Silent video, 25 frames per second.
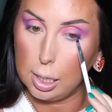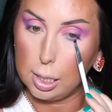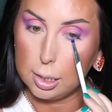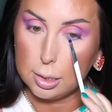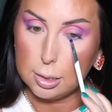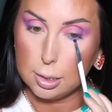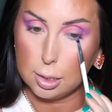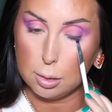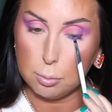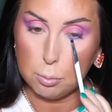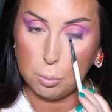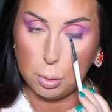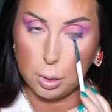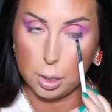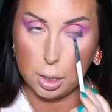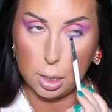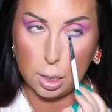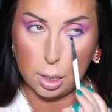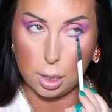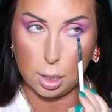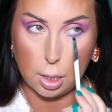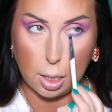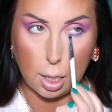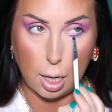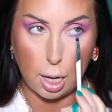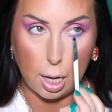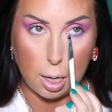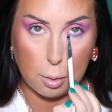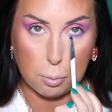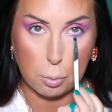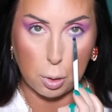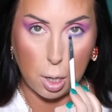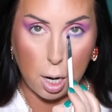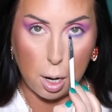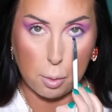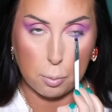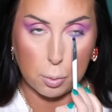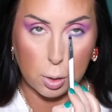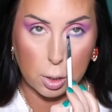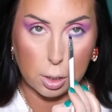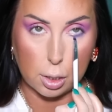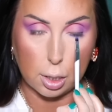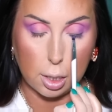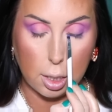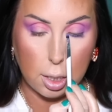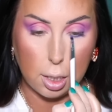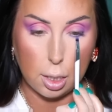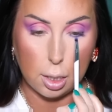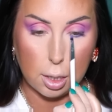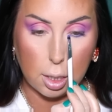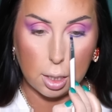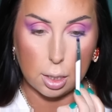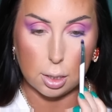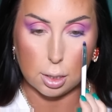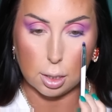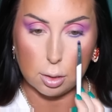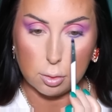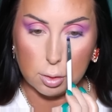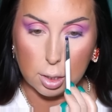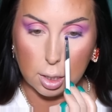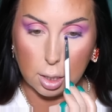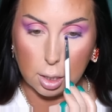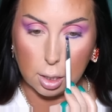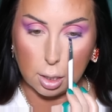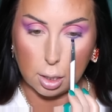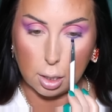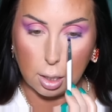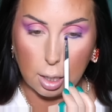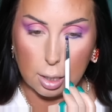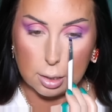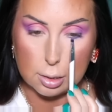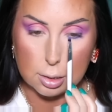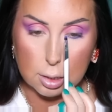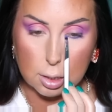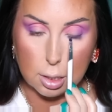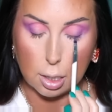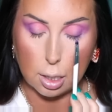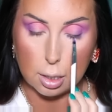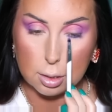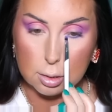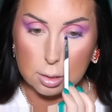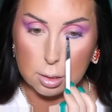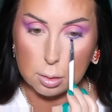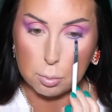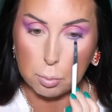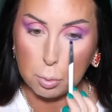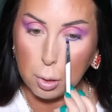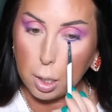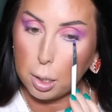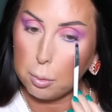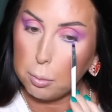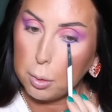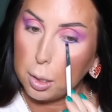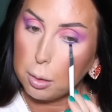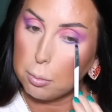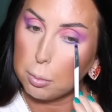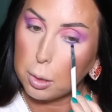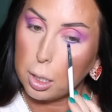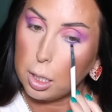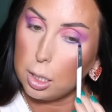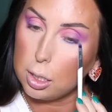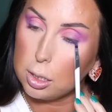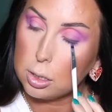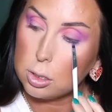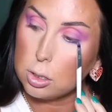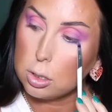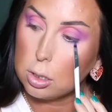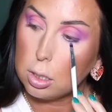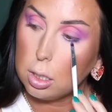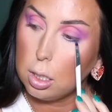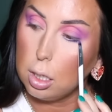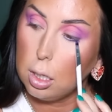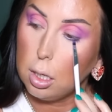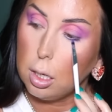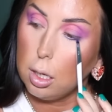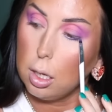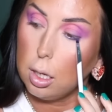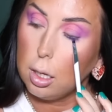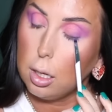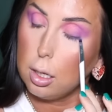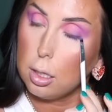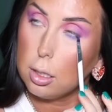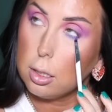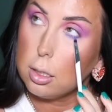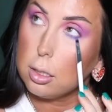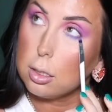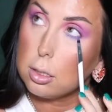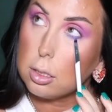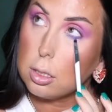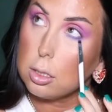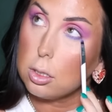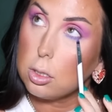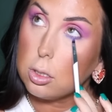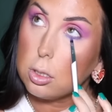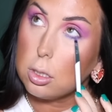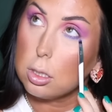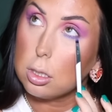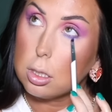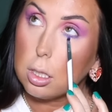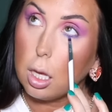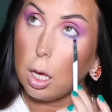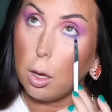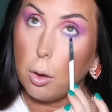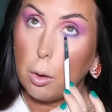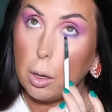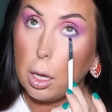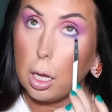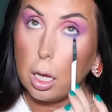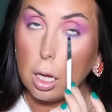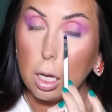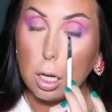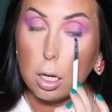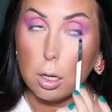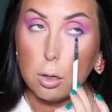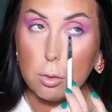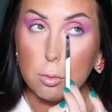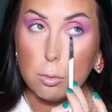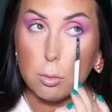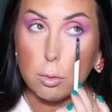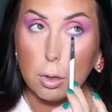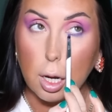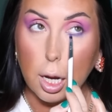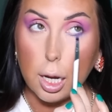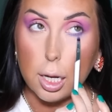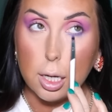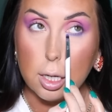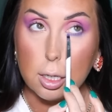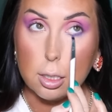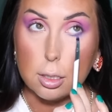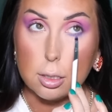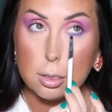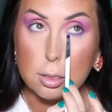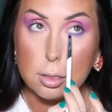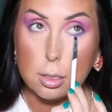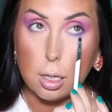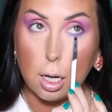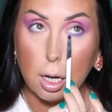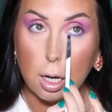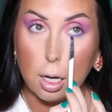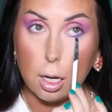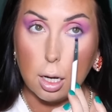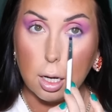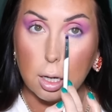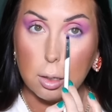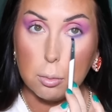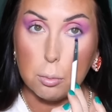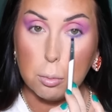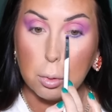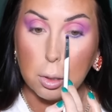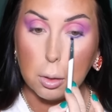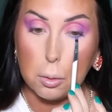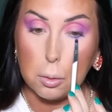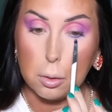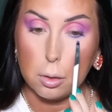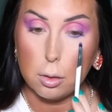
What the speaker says: I didn't put any eye primer or anything down here. I did not spray my brush. This is just going right on top.